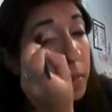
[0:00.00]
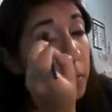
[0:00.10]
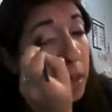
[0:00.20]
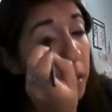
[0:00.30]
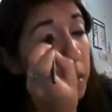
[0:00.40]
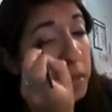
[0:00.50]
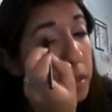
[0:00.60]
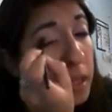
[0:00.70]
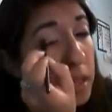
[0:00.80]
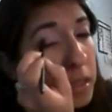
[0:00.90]
the brow, because
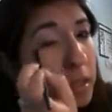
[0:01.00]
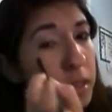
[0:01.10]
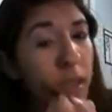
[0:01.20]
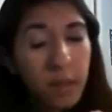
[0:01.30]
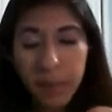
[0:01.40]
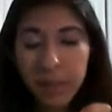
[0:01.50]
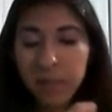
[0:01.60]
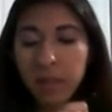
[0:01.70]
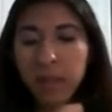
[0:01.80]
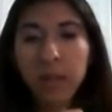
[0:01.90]
it's kind of
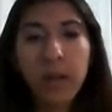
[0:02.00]
basically